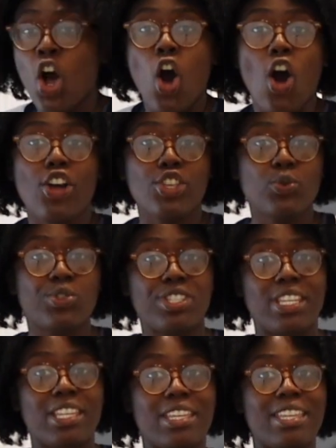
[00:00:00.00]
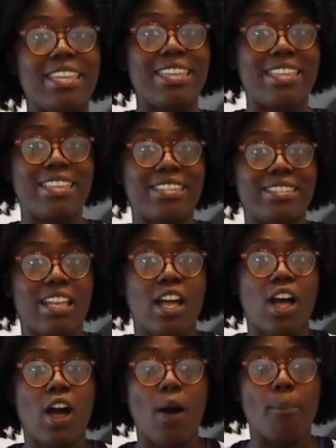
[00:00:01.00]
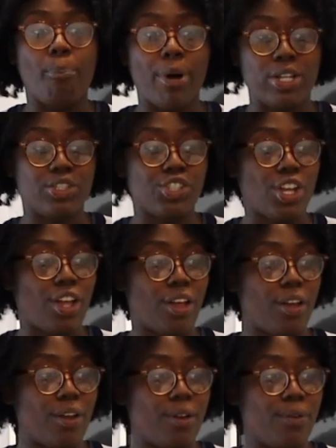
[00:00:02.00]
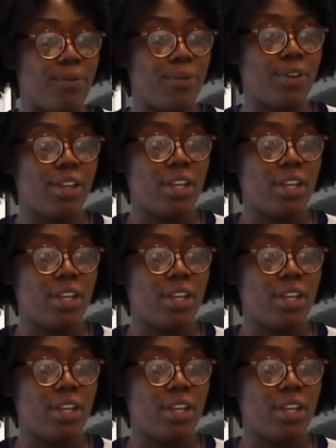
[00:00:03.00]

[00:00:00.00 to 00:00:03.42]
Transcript: all you see is a bunch of